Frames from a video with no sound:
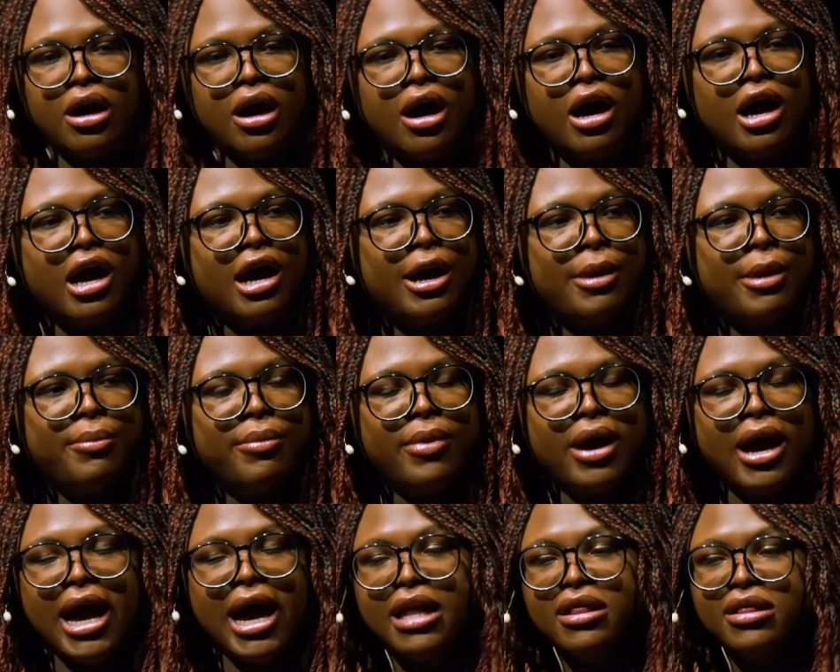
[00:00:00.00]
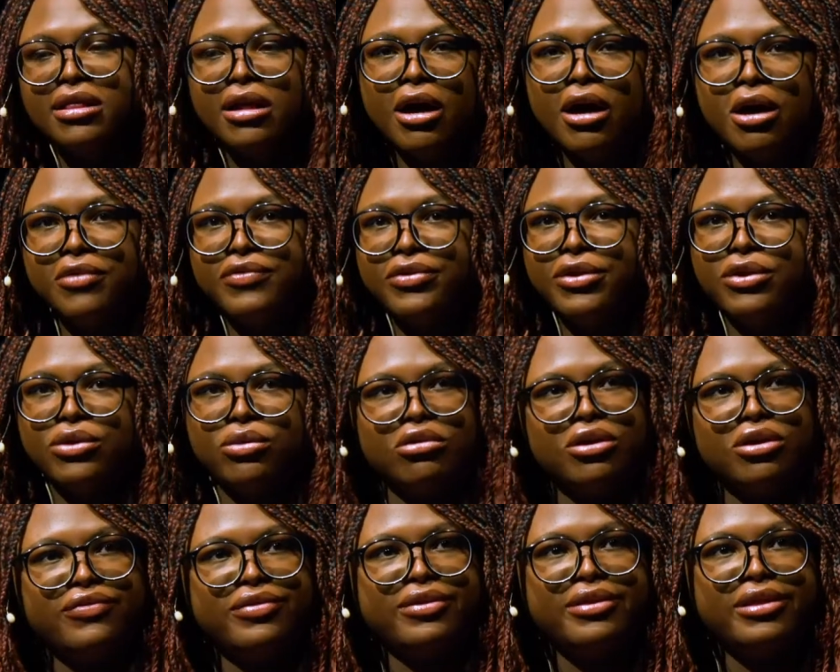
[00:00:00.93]
I love to sort
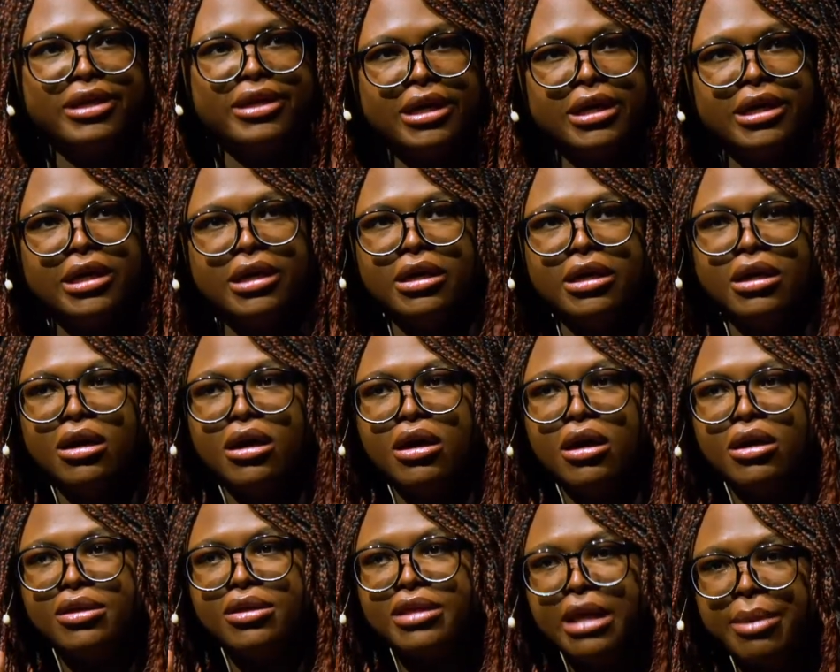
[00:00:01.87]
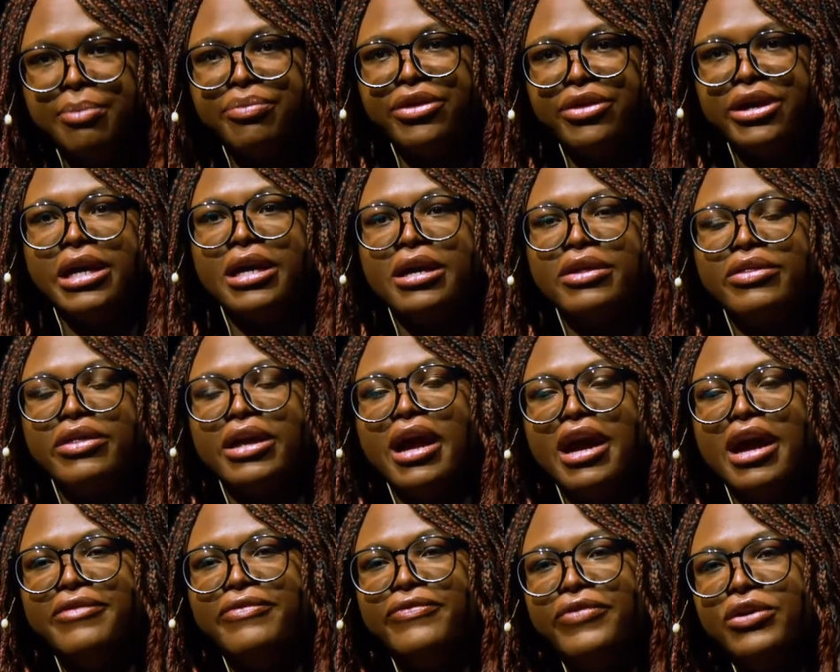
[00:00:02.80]
of see something that
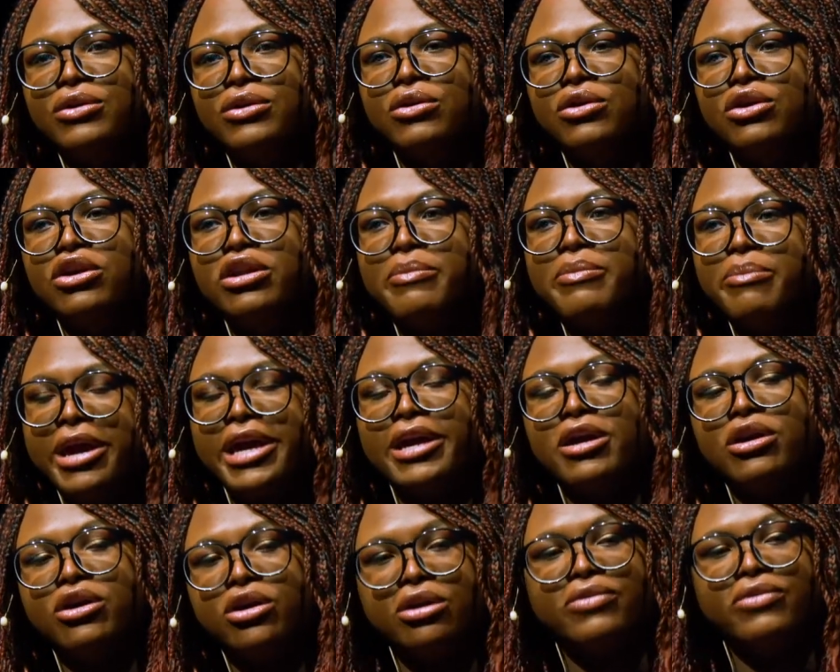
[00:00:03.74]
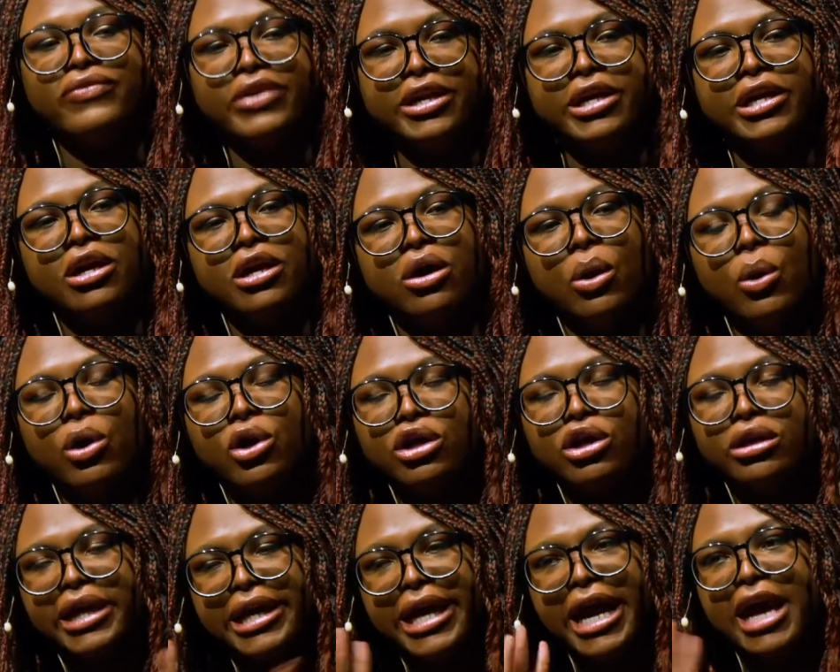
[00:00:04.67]
I feel could make a good video, a
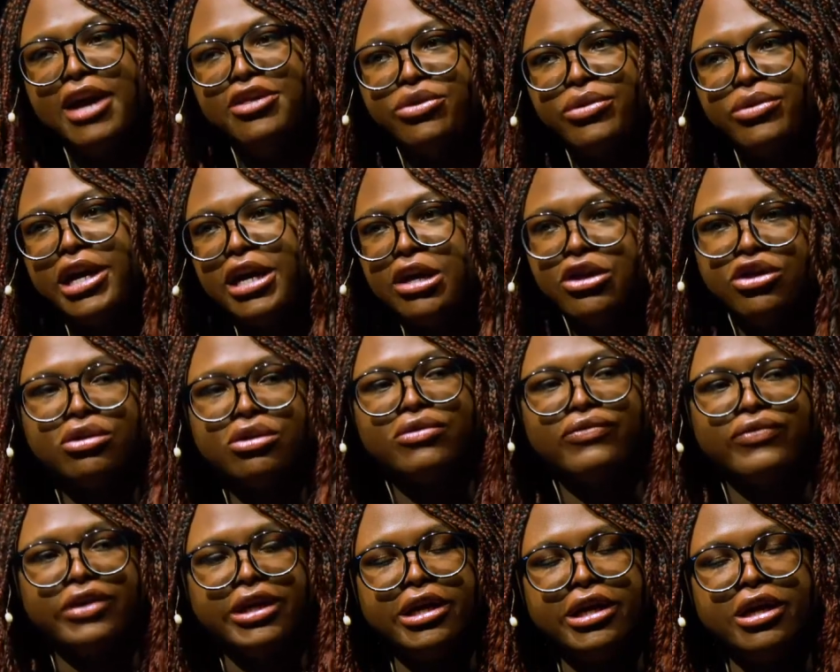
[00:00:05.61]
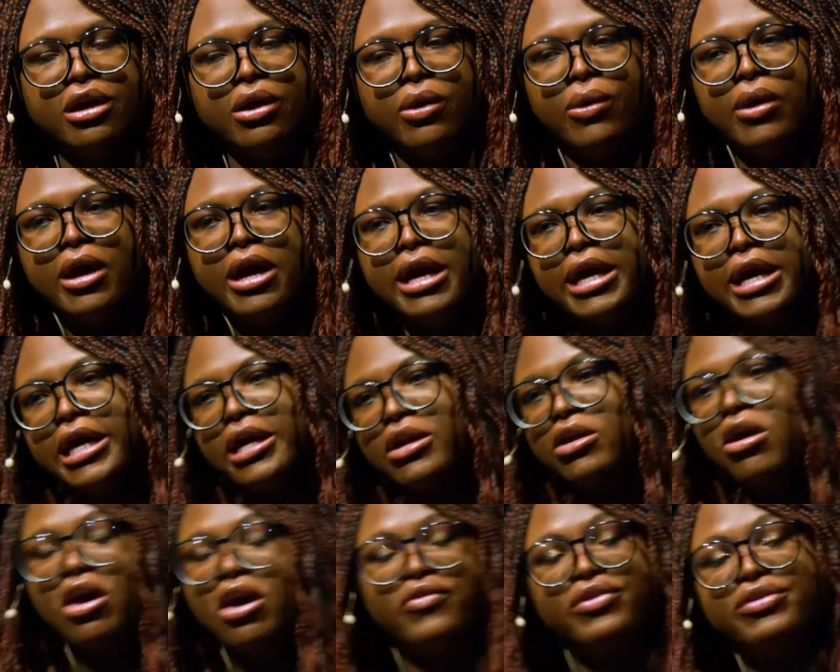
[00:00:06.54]
good like educational video in
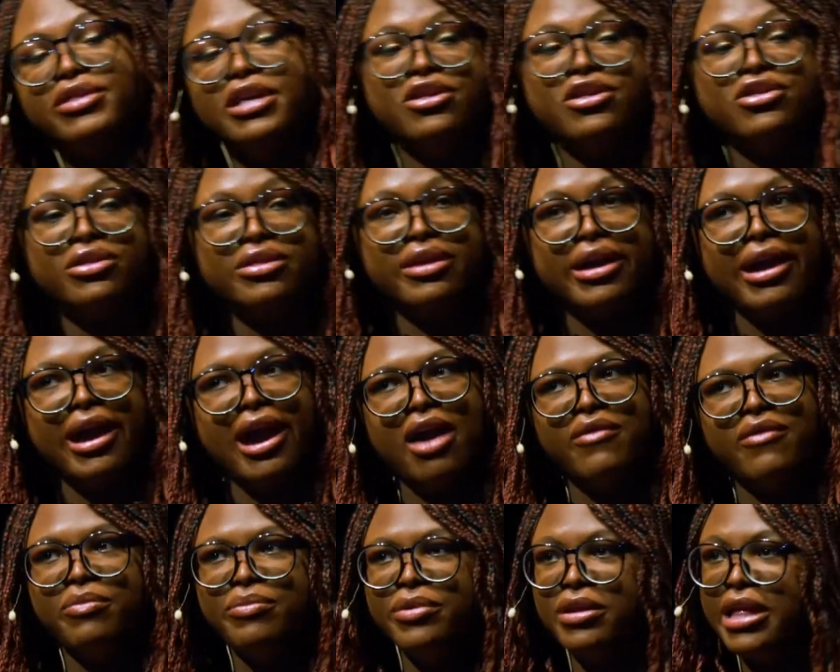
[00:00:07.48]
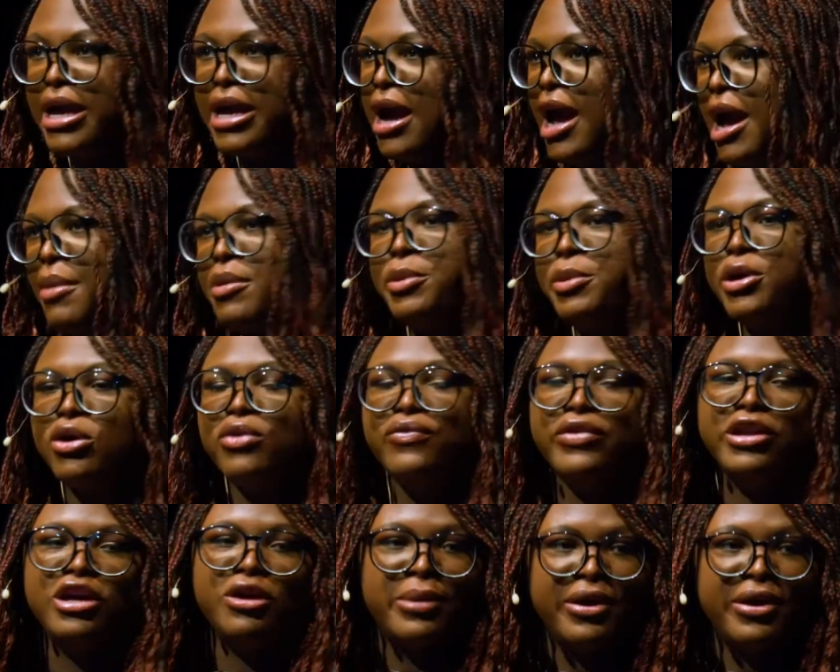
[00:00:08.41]
conversations I have, and be like, I'm gonna make a whole
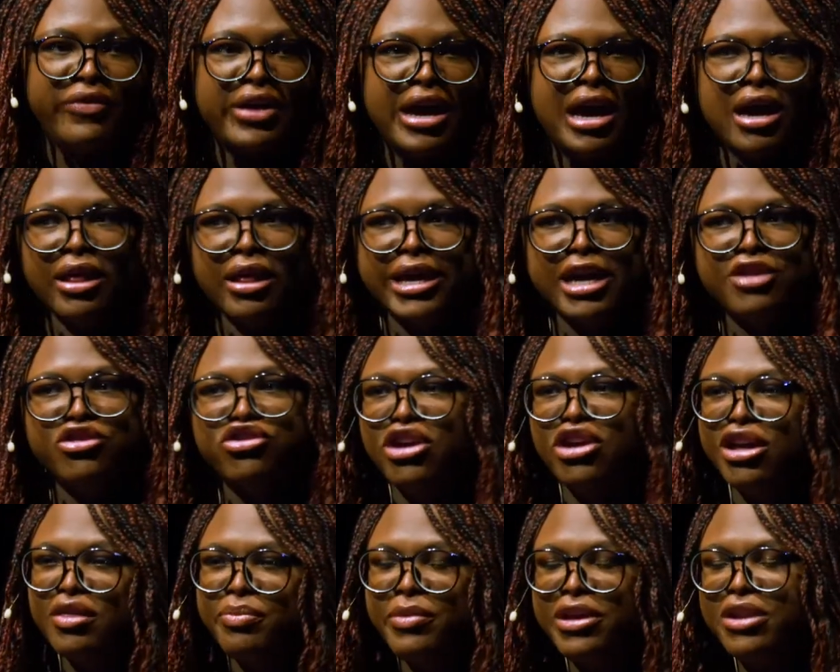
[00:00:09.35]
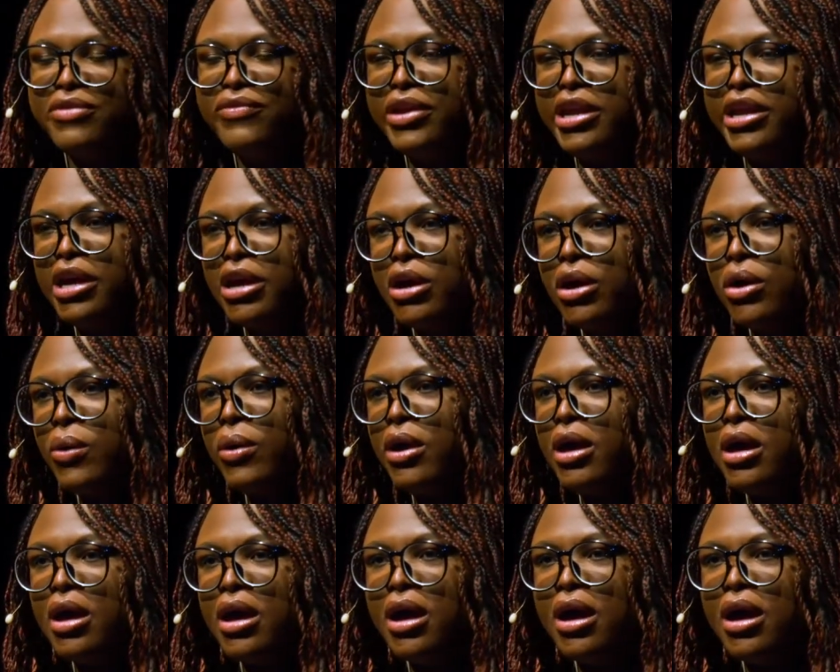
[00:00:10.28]
video about that. Like, I just made a video
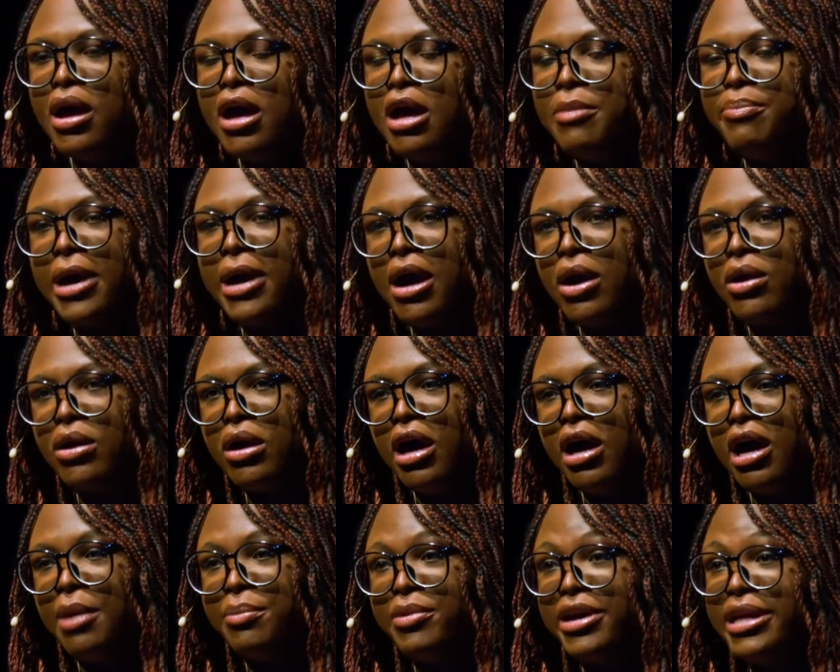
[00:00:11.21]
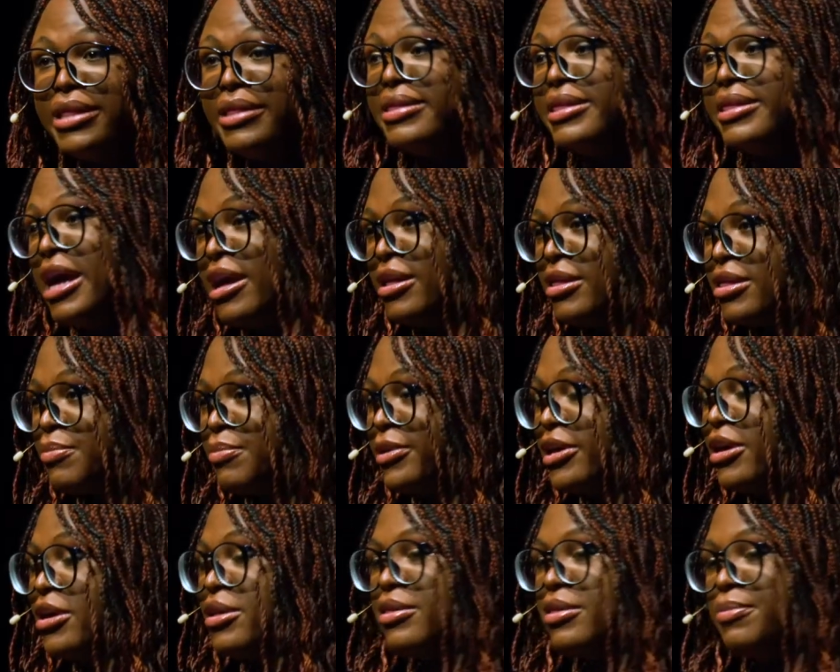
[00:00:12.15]
about consent,
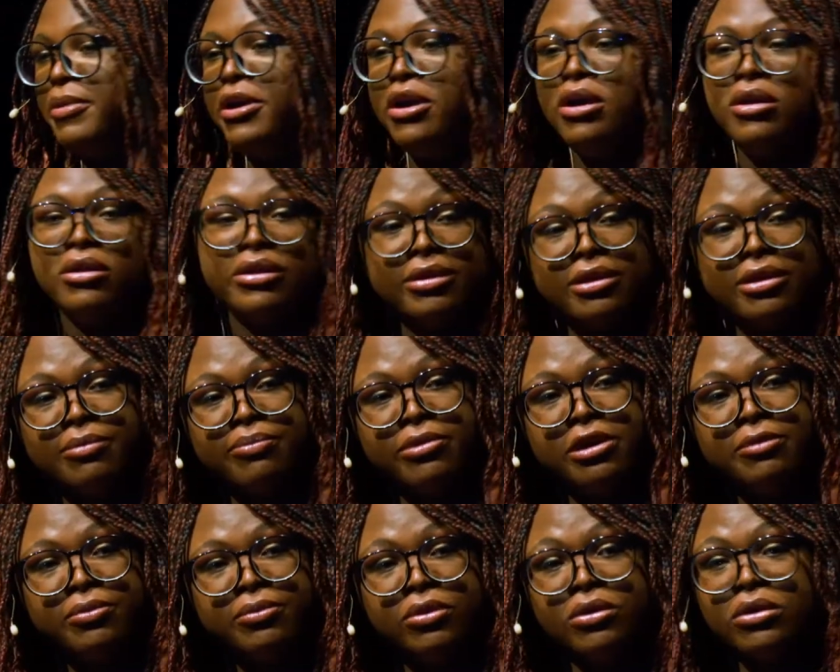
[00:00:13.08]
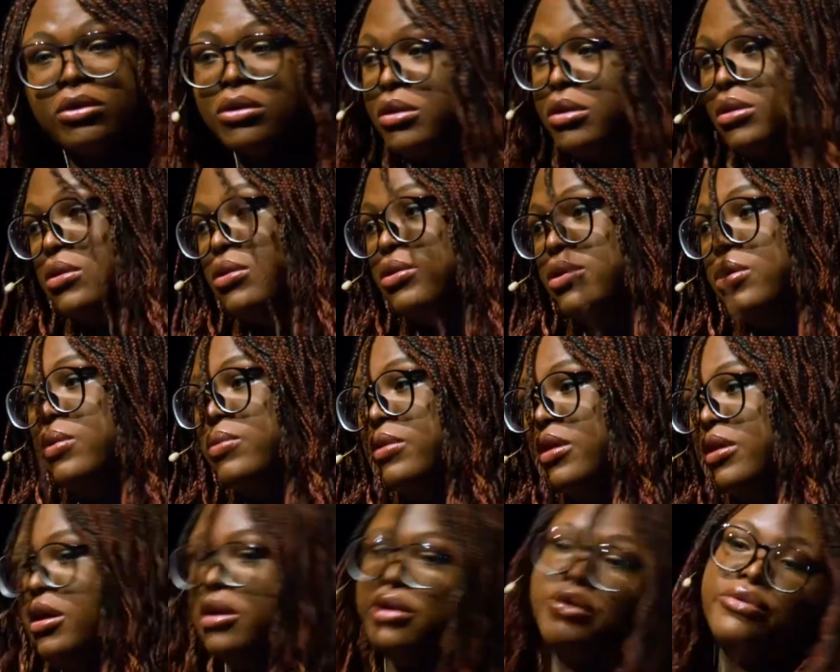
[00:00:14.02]
because apparently some people still don't
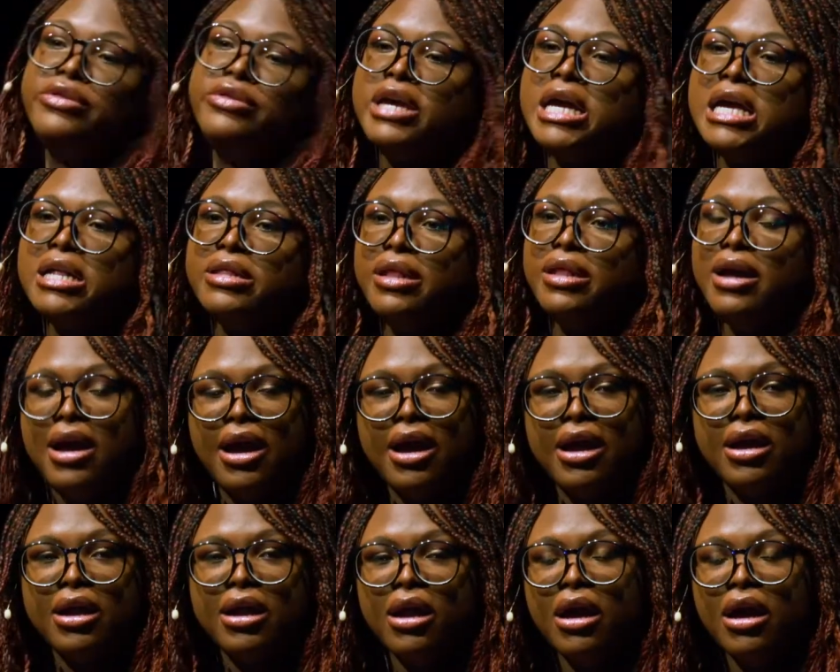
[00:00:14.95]
understand that.